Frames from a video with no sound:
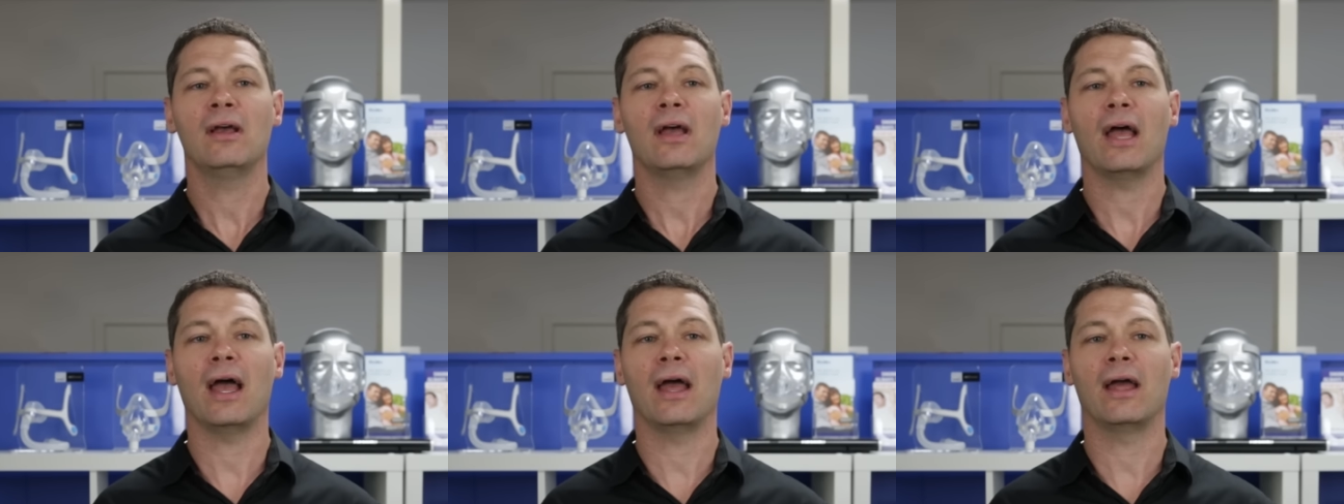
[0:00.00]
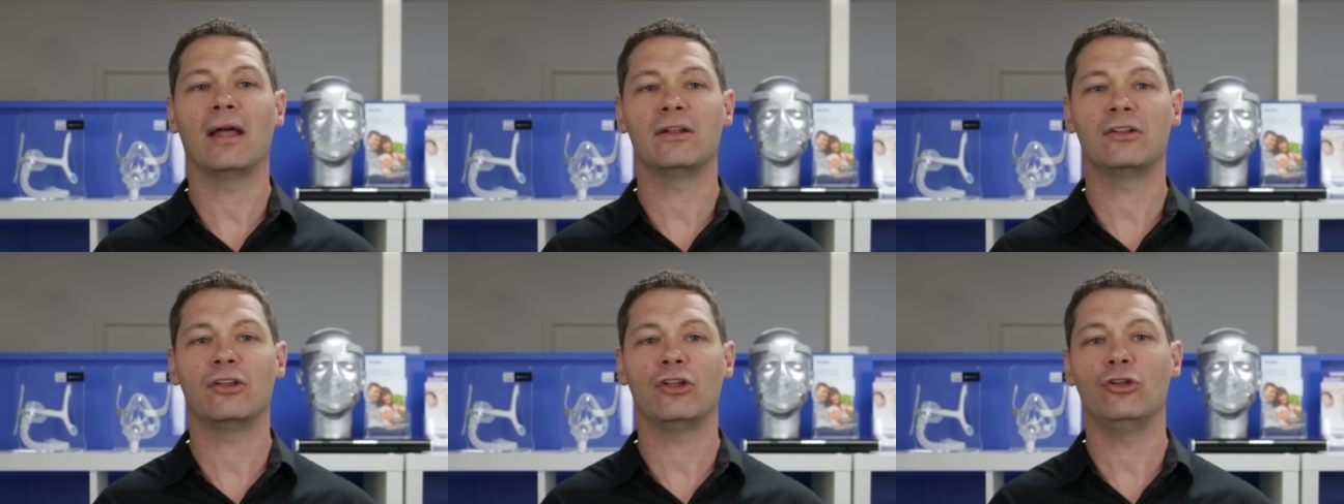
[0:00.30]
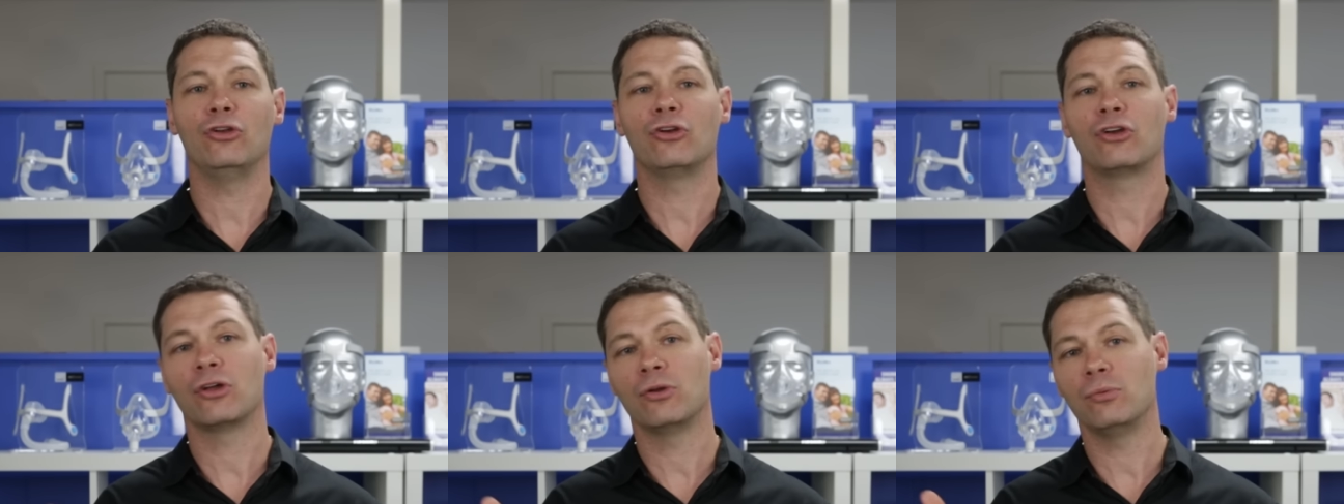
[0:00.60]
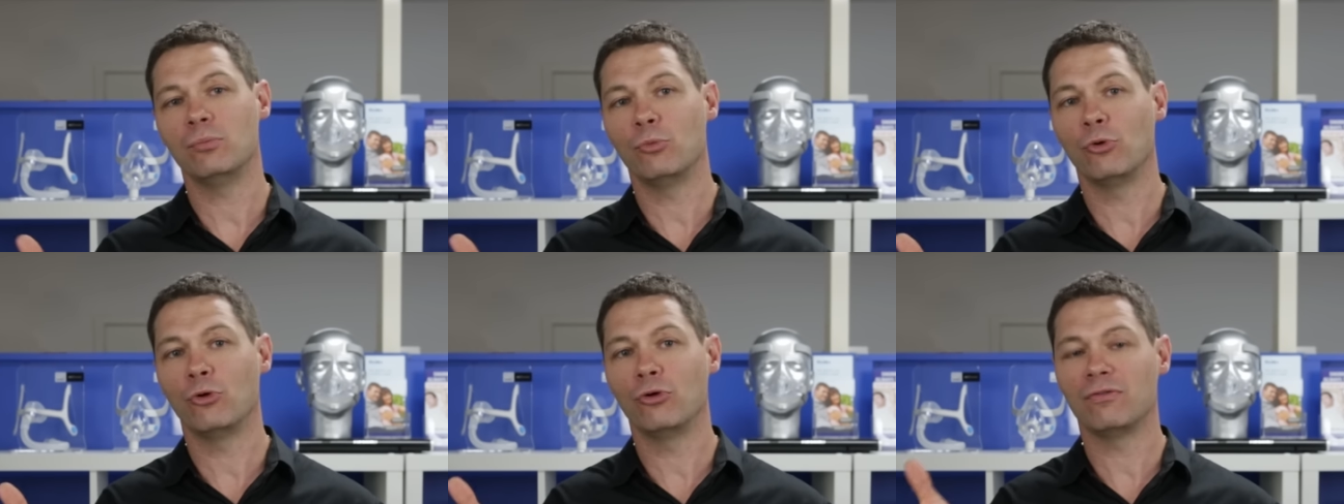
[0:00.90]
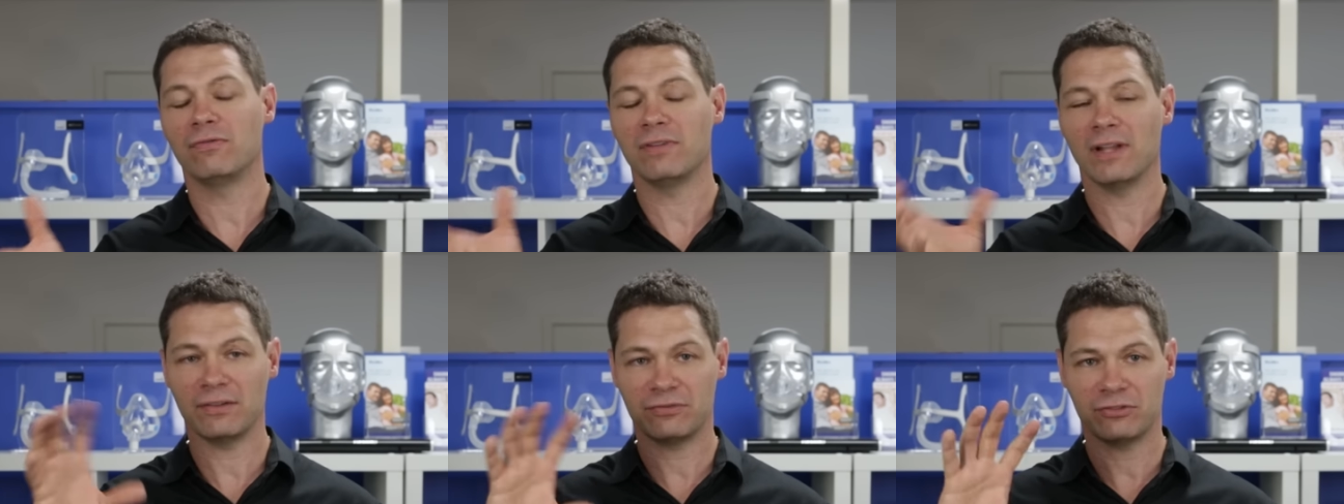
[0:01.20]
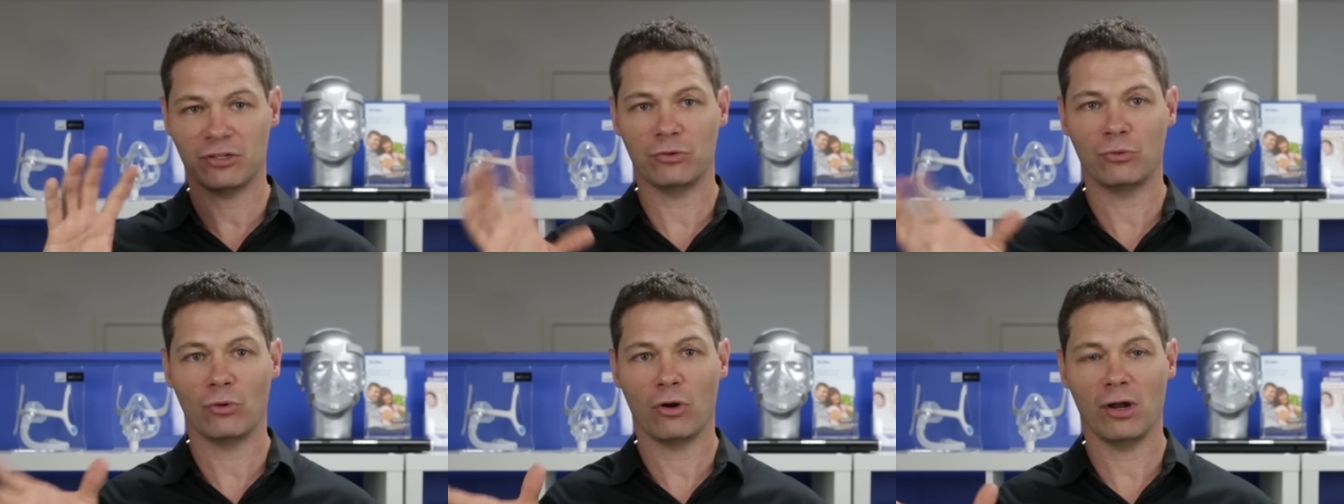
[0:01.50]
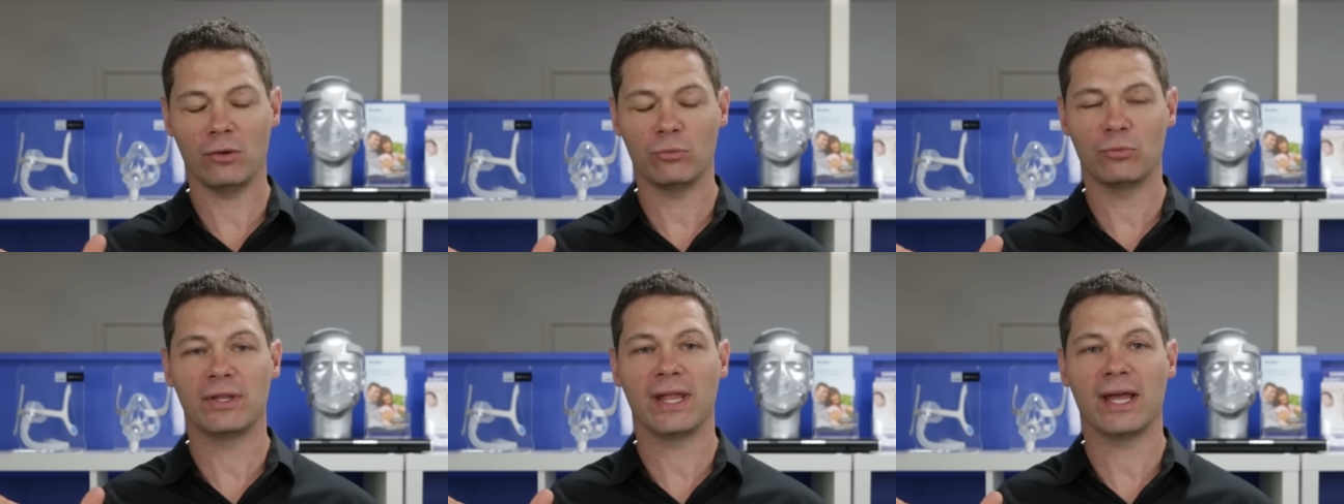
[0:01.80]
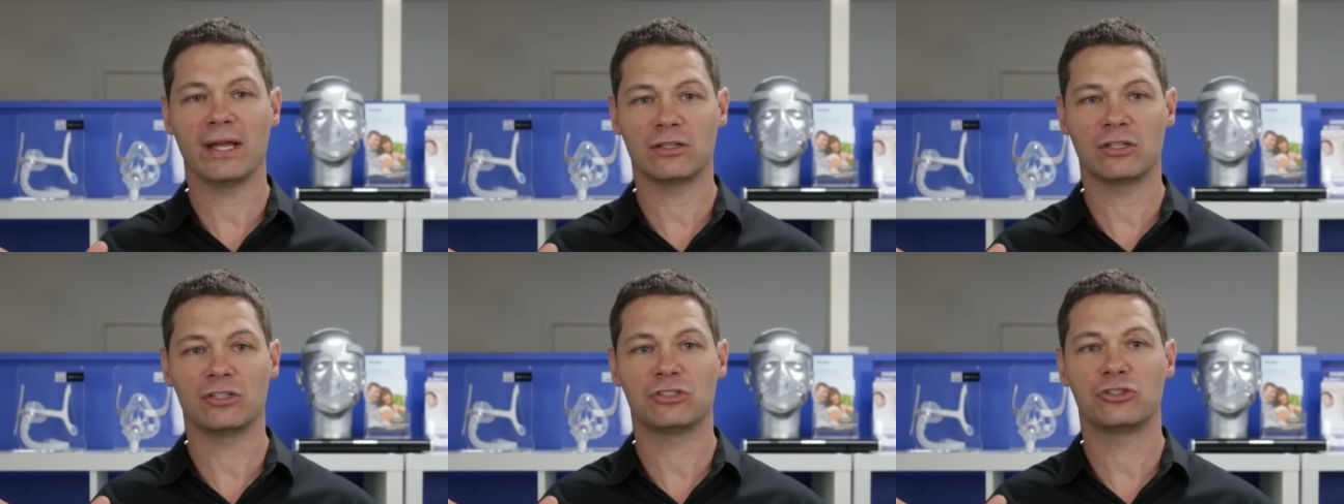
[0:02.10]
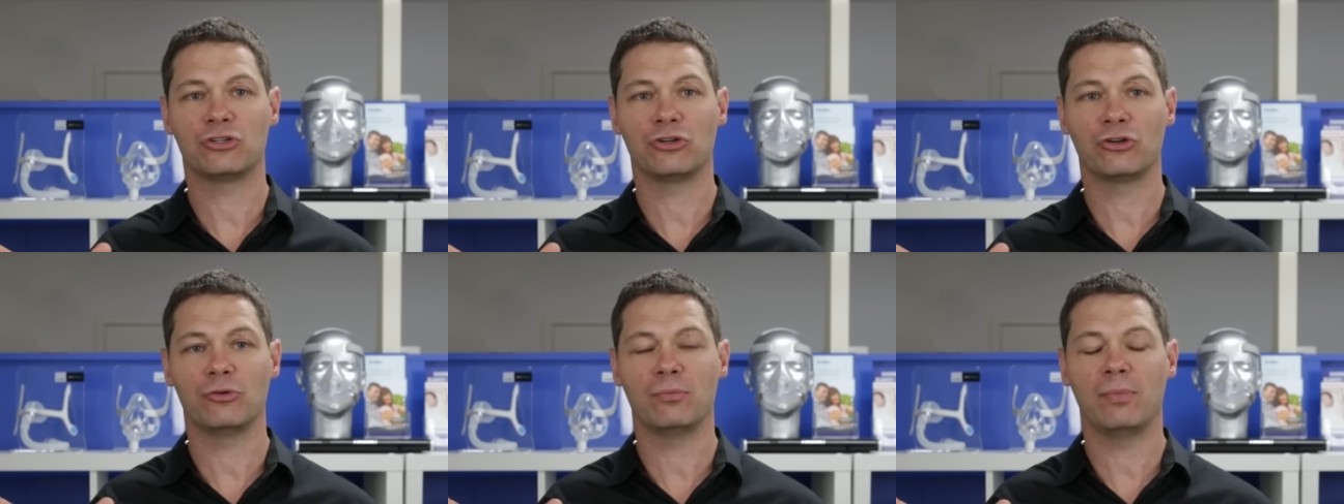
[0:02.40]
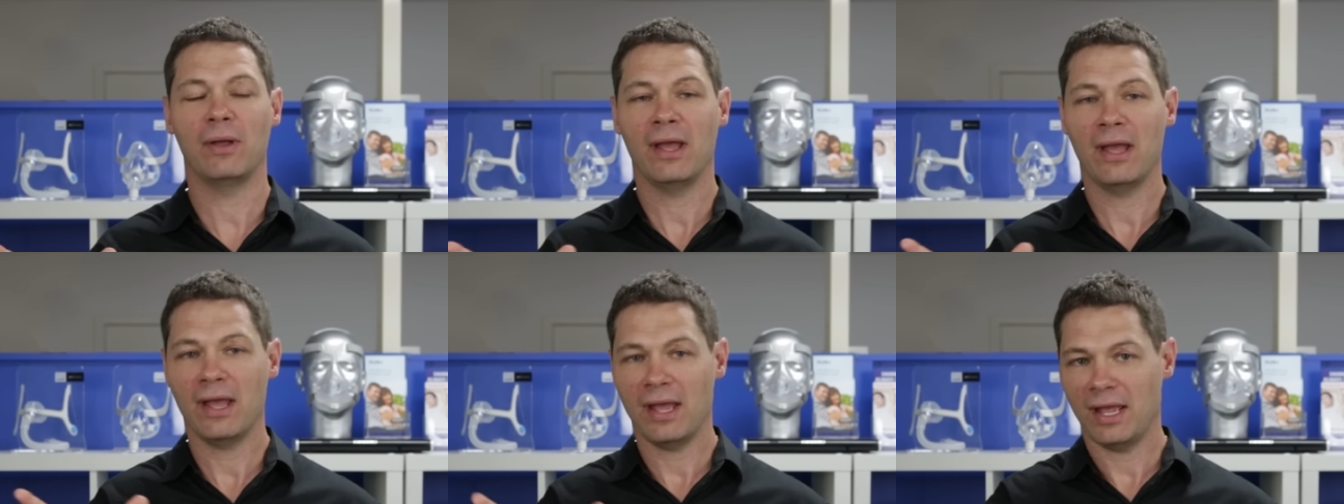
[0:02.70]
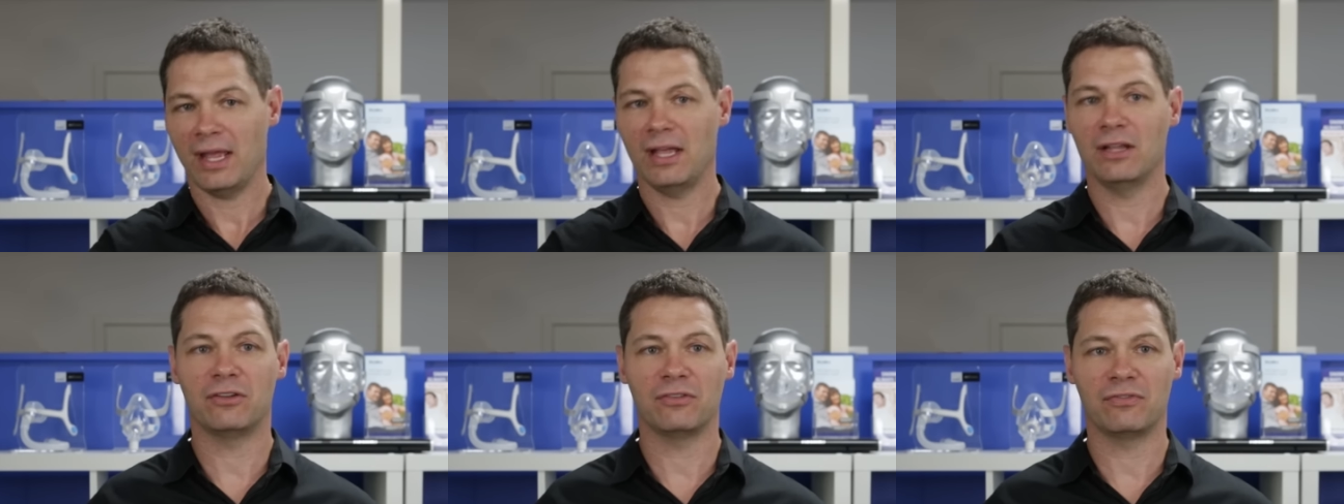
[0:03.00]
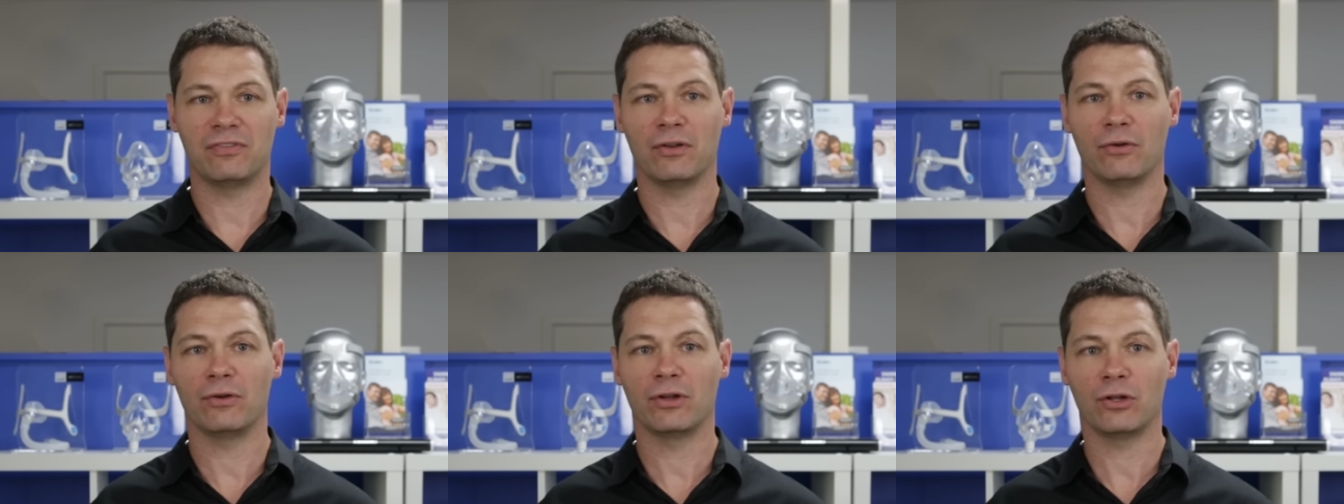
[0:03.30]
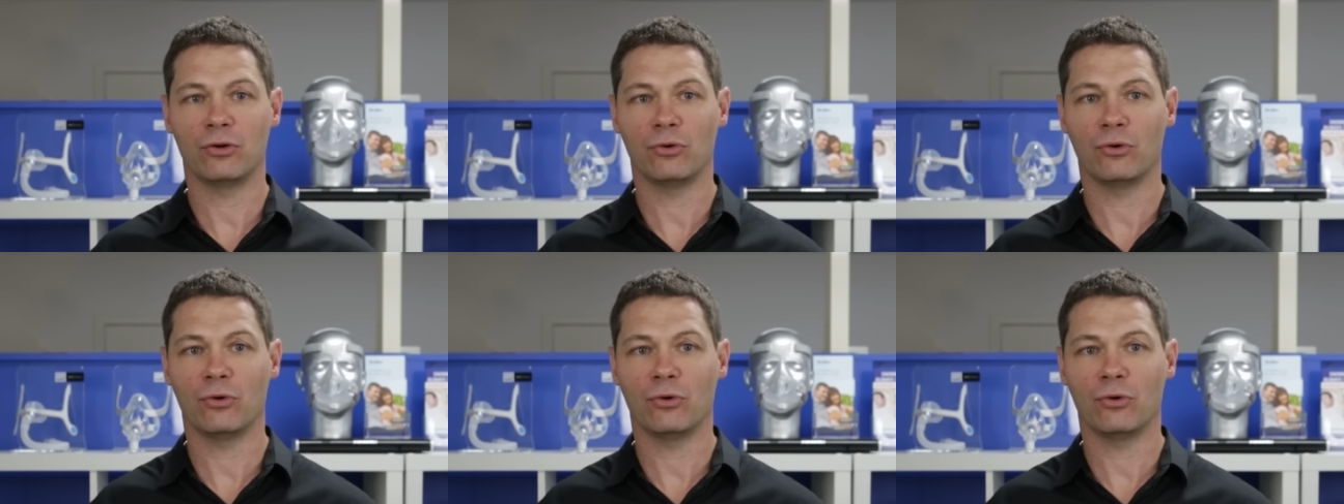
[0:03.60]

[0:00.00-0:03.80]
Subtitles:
and you can move left and right without the tube interfering at